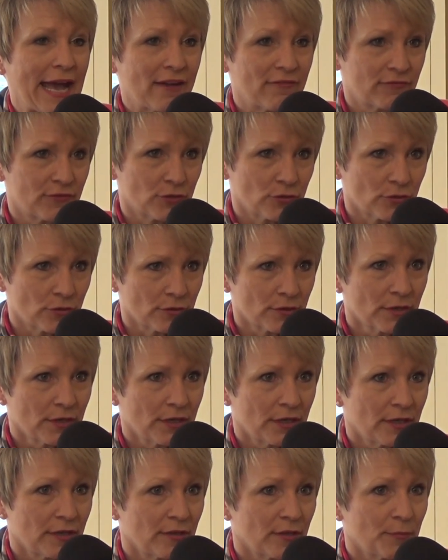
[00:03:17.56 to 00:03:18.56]
after
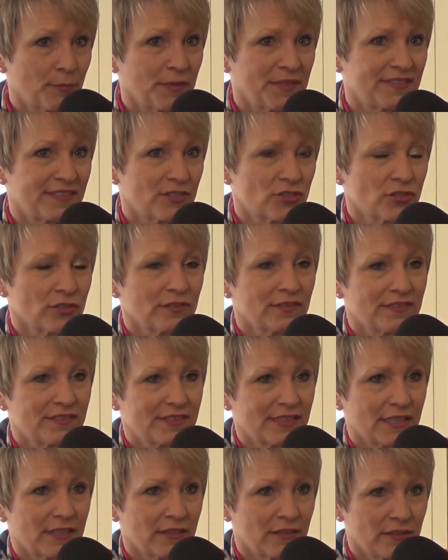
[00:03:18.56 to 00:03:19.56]
uh, the positions
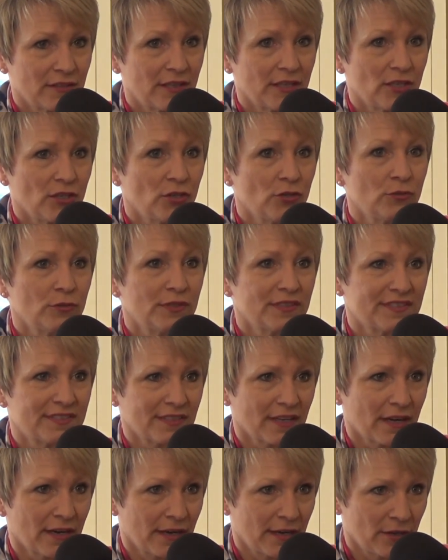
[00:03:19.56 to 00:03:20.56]
that, that you
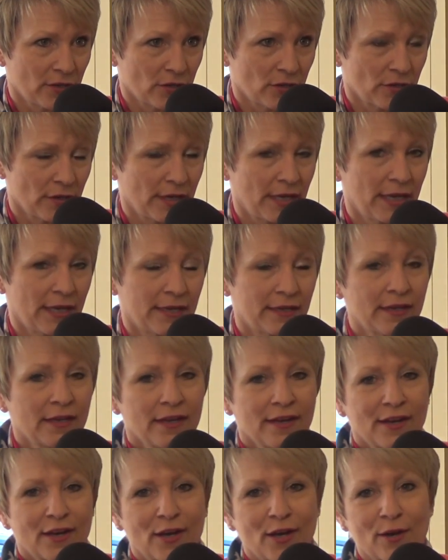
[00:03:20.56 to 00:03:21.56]
desire, and
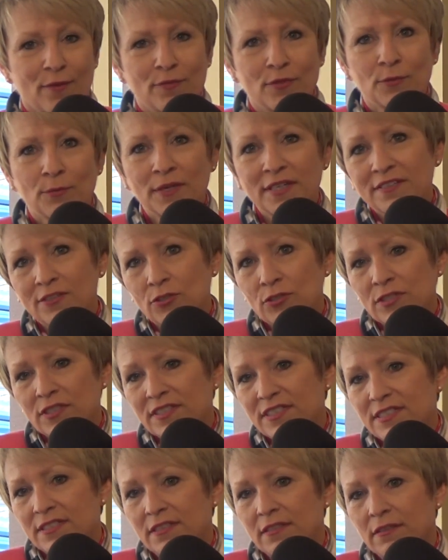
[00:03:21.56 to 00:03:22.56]
uh, the research
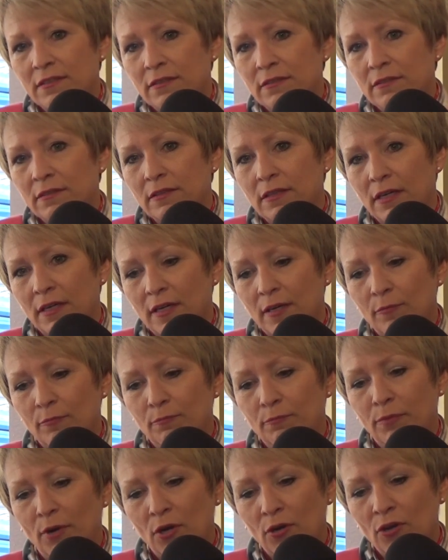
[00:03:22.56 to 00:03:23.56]
is still, uh,
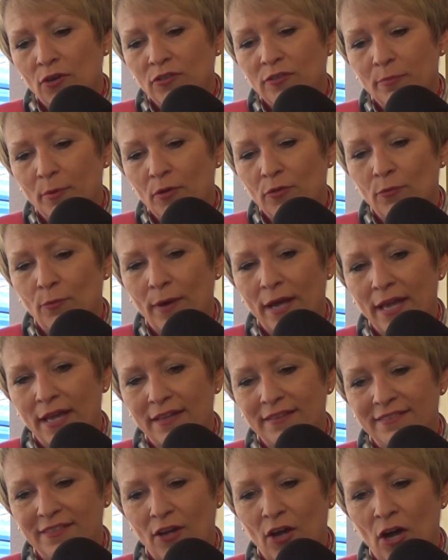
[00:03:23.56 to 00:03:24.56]
goes both
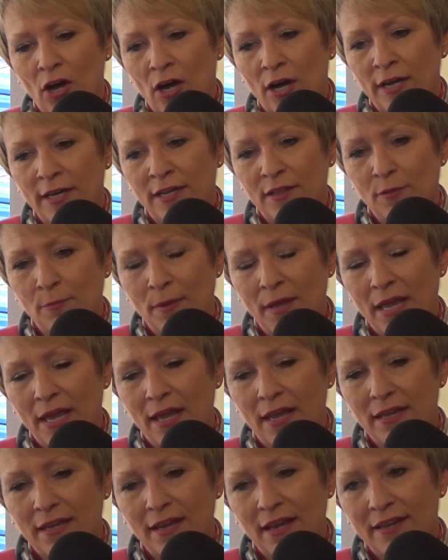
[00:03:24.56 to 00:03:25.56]
ways on the
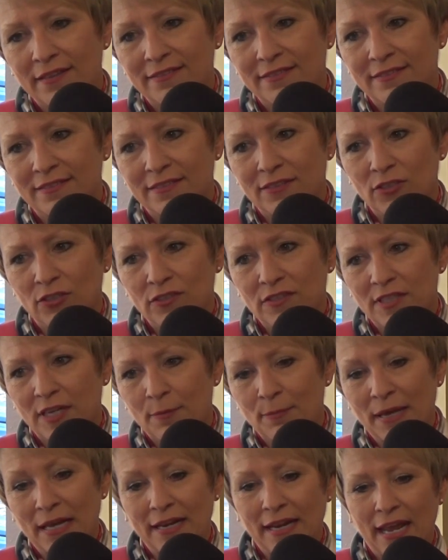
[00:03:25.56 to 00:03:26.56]
pay. Yes, it looks like
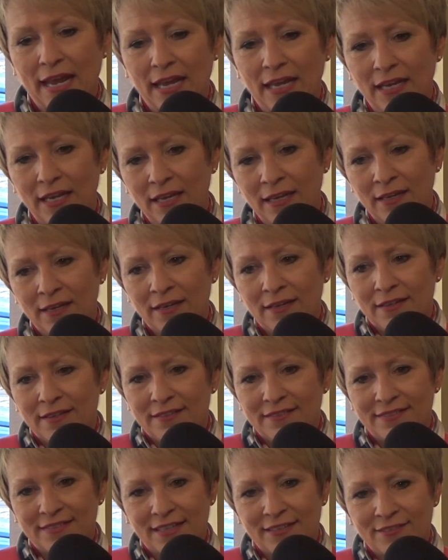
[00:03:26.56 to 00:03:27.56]
about 80
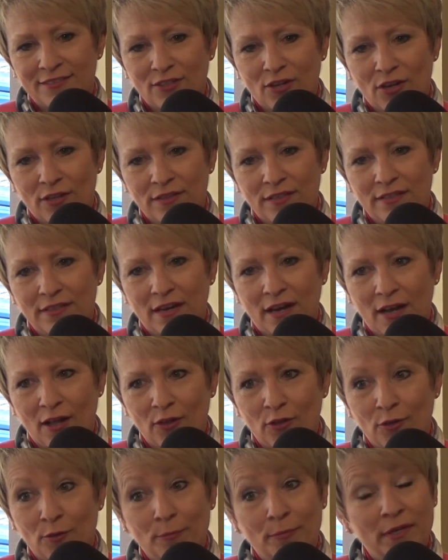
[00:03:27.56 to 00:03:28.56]
cents on the
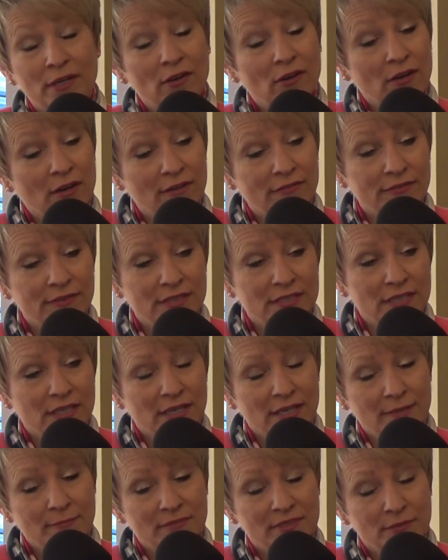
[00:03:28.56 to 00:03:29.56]
dollar, but
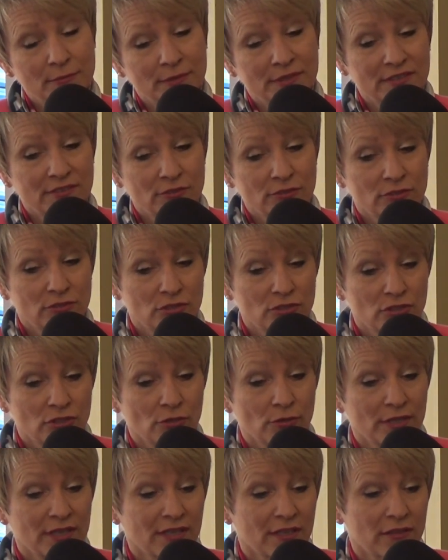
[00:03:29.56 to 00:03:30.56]
oftentimes the research is
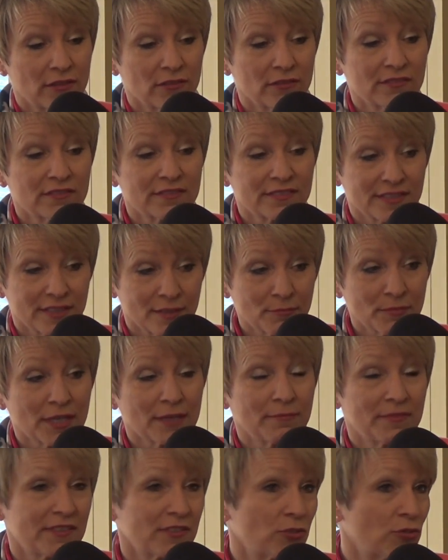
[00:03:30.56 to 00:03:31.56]
showing that those are
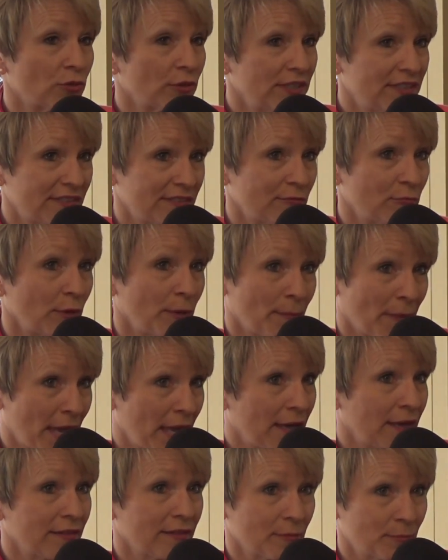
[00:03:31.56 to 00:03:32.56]
sometimes the choices we
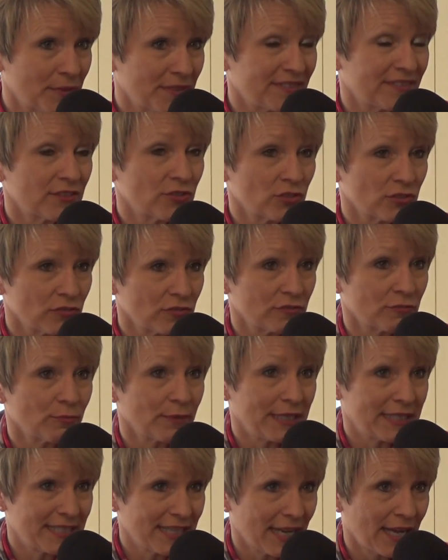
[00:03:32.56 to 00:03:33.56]
make and the positions
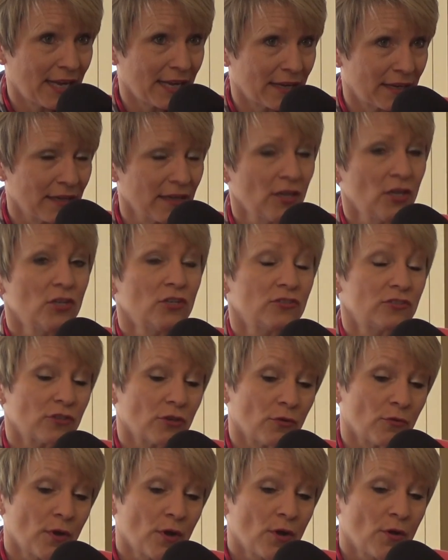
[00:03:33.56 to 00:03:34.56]
we take.
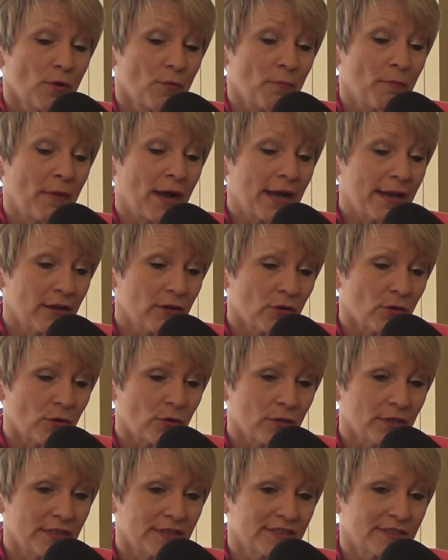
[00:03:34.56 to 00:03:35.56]
So my
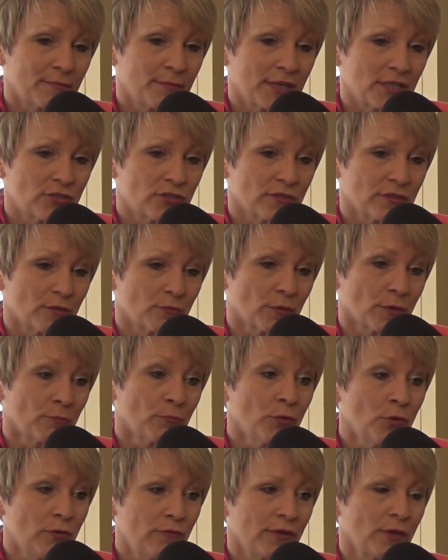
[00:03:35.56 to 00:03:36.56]
goal is to make sure that we're
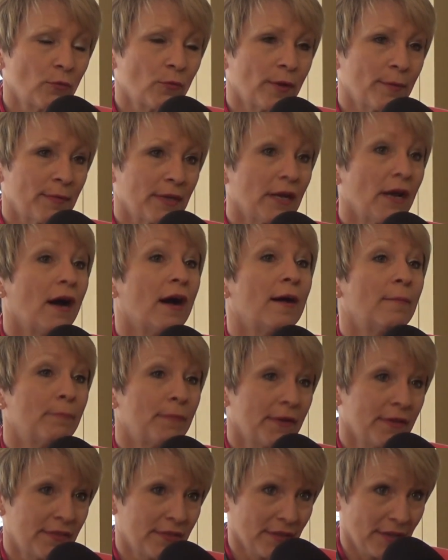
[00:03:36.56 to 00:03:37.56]
moving women up
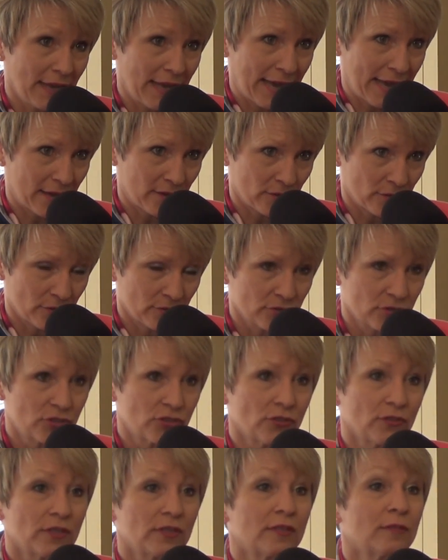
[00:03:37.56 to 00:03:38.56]
the ladder,
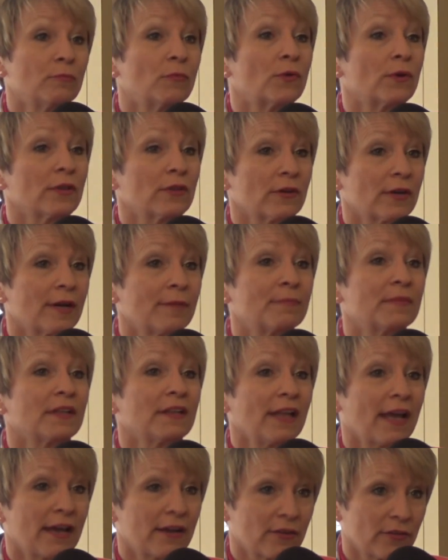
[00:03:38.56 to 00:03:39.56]
so that the more they're up the
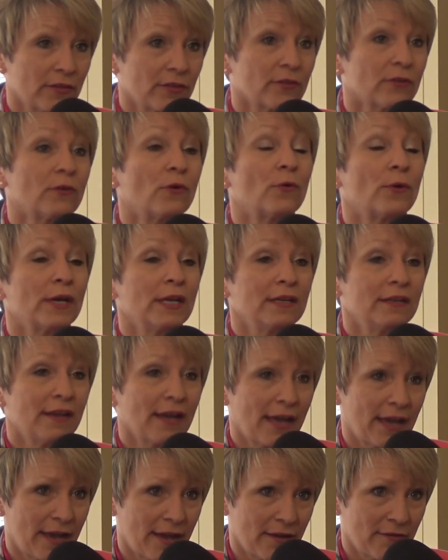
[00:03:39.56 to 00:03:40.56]
ladder, they're going to
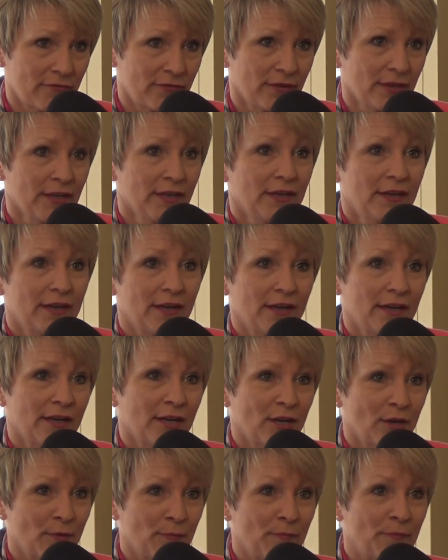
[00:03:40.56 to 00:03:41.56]
have
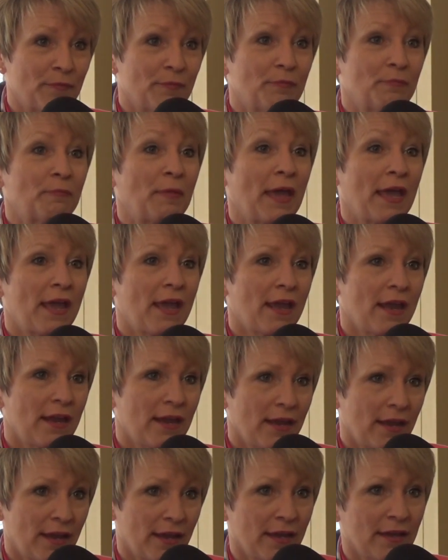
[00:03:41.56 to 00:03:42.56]
um,
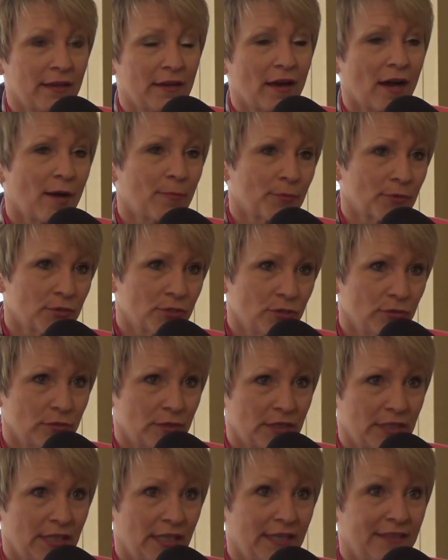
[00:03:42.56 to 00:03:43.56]
pay and
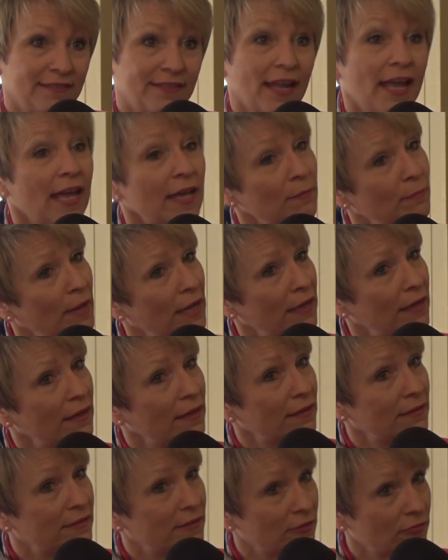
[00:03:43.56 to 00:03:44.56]
opportunities and
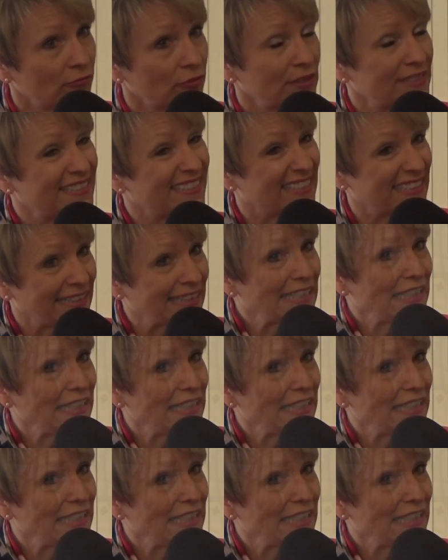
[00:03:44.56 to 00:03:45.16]
making a difference and